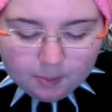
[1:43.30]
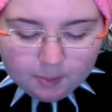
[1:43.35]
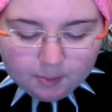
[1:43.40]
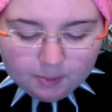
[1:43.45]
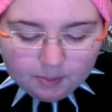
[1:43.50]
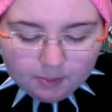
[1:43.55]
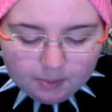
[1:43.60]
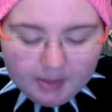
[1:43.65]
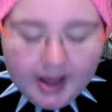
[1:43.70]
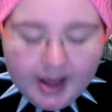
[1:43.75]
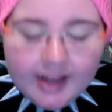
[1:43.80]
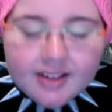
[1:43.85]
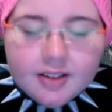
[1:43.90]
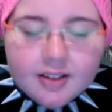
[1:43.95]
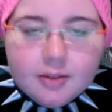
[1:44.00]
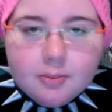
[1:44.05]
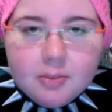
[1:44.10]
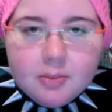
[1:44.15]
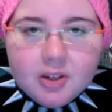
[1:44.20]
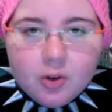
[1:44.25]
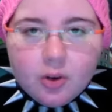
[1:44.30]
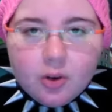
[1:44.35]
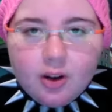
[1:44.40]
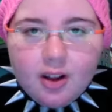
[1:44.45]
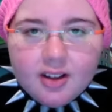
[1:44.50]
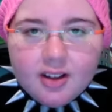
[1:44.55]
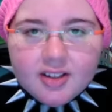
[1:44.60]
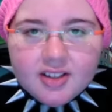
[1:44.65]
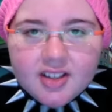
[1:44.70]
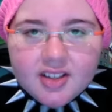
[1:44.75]
matte
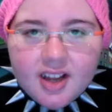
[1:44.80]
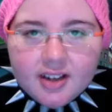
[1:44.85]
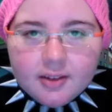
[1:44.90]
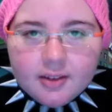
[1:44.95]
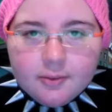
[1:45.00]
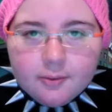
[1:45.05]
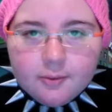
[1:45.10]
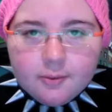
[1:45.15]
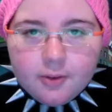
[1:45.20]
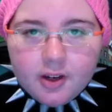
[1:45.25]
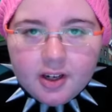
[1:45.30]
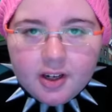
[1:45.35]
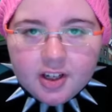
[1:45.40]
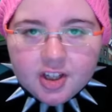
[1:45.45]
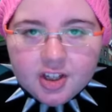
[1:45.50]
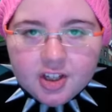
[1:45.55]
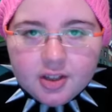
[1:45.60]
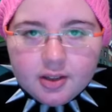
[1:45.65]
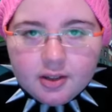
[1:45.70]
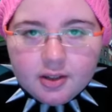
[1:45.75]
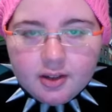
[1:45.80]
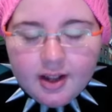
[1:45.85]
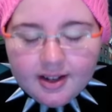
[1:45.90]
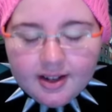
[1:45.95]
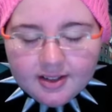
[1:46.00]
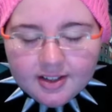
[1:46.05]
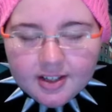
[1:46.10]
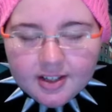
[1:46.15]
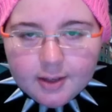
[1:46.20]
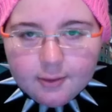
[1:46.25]
mineralized satin finish in
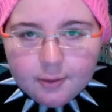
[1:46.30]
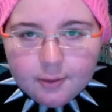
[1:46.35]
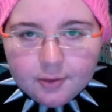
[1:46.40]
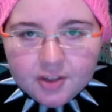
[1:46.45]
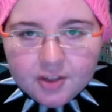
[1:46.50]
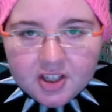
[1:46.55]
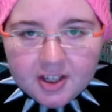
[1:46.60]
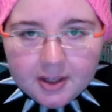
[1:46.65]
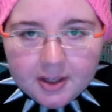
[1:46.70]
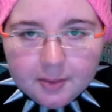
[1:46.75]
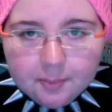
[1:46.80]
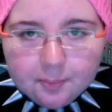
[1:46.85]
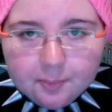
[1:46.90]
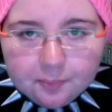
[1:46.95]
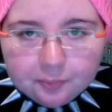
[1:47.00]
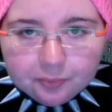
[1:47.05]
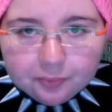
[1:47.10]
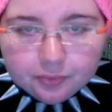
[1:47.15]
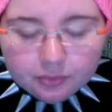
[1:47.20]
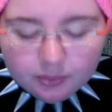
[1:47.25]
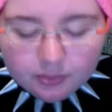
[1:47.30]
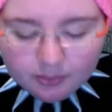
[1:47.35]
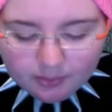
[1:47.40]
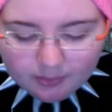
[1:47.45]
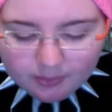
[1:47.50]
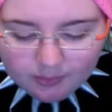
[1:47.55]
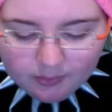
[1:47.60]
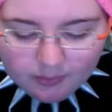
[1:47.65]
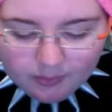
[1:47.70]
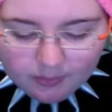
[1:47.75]
NC15.
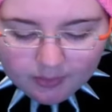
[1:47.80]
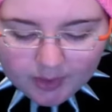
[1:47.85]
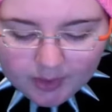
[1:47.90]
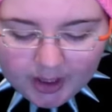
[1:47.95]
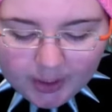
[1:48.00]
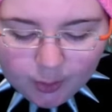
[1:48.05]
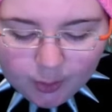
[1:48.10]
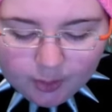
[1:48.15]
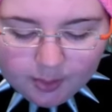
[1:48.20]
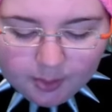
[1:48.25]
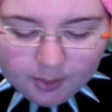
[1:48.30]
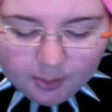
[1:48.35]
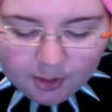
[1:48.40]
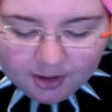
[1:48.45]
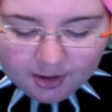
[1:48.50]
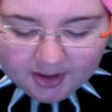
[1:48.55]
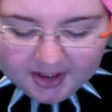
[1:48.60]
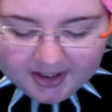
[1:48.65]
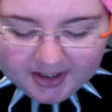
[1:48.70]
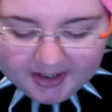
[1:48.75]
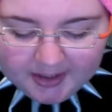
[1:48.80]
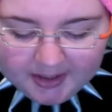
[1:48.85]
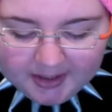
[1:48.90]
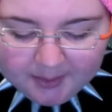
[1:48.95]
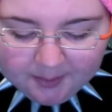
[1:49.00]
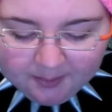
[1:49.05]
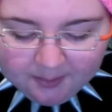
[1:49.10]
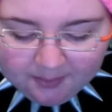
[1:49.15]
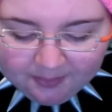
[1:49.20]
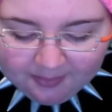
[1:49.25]
I remember the
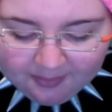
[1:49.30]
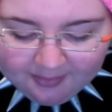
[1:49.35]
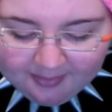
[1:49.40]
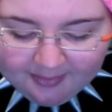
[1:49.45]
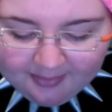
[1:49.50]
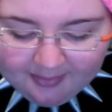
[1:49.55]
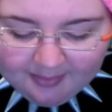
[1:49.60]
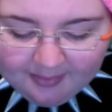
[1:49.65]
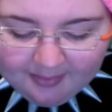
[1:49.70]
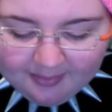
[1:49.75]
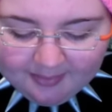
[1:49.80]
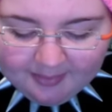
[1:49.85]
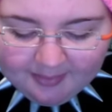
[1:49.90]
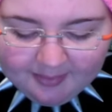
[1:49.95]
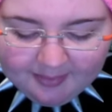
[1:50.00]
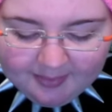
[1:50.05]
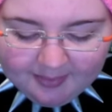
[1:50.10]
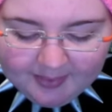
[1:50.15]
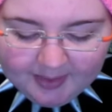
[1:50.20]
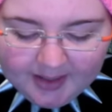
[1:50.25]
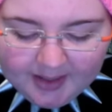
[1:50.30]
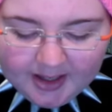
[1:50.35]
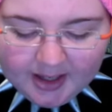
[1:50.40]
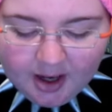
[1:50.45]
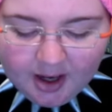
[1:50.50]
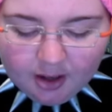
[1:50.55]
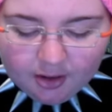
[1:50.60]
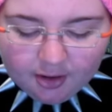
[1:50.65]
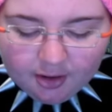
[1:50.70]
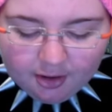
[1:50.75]

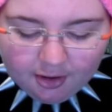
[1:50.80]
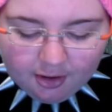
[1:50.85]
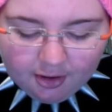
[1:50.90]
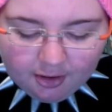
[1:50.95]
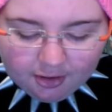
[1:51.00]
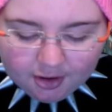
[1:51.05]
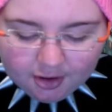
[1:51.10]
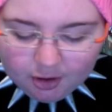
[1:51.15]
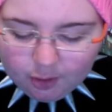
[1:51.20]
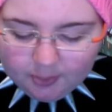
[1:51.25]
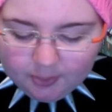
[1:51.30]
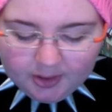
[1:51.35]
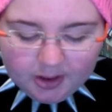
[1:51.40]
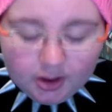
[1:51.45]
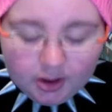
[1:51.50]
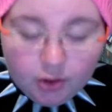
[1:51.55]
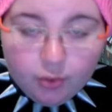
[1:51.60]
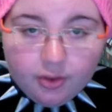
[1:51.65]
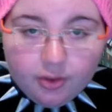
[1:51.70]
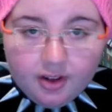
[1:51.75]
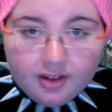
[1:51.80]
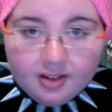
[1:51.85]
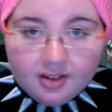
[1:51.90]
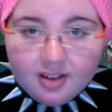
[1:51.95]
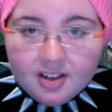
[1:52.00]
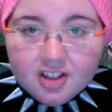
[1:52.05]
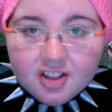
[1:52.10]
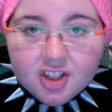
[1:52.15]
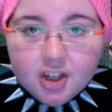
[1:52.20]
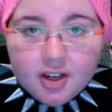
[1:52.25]
counter girl told me, no,
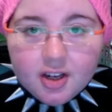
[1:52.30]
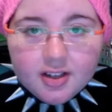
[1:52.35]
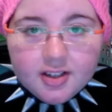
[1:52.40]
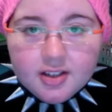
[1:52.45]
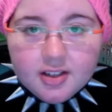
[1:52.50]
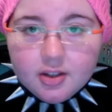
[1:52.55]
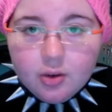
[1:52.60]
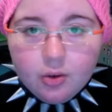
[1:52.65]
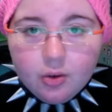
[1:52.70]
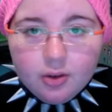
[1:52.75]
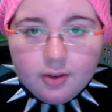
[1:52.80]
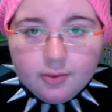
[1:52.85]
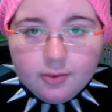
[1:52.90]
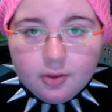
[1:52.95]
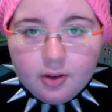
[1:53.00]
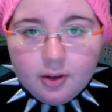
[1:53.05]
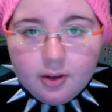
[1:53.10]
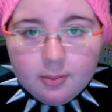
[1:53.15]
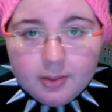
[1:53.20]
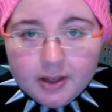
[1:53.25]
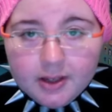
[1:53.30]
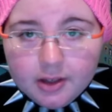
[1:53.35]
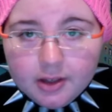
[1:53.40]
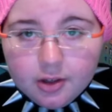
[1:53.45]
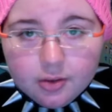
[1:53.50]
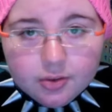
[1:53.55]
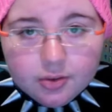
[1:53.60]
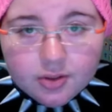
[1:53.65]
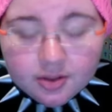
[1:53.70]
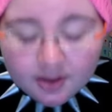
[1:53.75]
that shade is only for
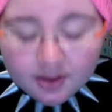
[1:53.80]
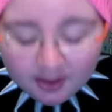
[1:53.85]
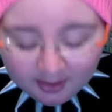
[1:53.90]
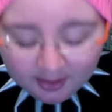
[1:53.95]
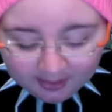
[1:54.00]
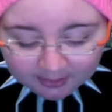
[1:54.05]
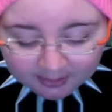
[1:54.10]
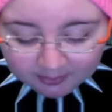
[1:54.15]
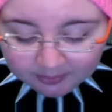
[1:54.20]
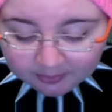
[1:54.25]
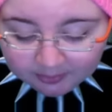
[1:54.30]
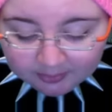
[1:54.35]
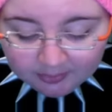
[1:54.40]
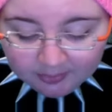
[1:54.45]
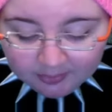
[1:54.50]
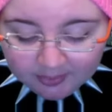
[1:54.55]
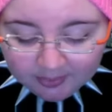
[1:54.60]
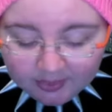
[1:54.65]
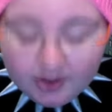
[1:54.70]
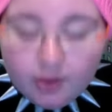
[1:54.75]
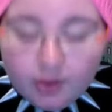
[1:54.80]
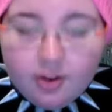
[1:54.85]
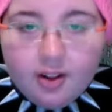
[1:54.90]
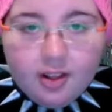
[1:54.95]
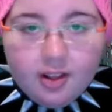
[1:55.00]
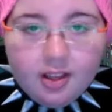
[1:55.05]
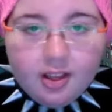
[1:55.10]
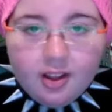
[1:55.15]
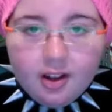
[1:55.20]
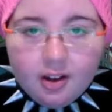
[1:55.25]
albinos. Now that I
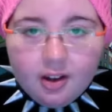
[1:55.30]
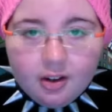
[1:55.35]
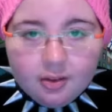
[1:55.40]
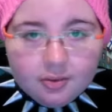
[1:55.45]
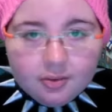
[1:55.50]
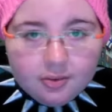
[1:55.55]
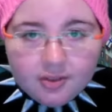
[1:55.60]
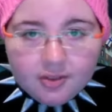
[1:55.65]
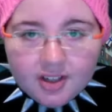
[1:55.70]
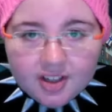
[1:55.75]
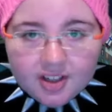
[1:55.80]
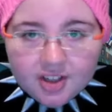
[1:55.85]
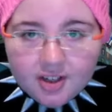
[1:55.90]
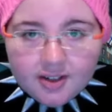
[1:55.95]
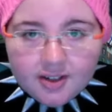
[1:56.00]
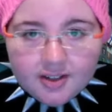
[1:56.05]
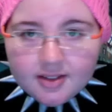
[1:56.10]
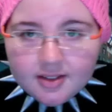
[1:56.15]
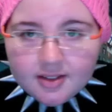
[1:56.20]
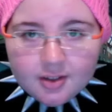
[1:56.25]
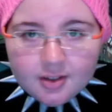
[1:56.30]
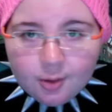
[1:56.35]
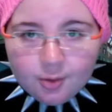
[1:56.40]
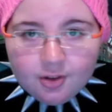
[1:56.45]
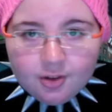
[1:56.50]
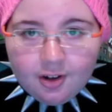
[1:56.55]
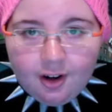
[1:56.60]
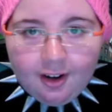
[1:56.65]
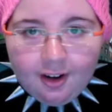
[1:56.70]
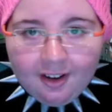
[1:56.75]
think of, that shade is so
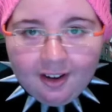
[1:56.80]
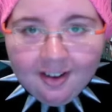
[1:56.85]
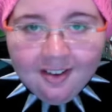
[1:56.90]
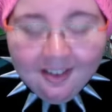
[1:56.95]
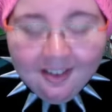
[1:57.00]
dark.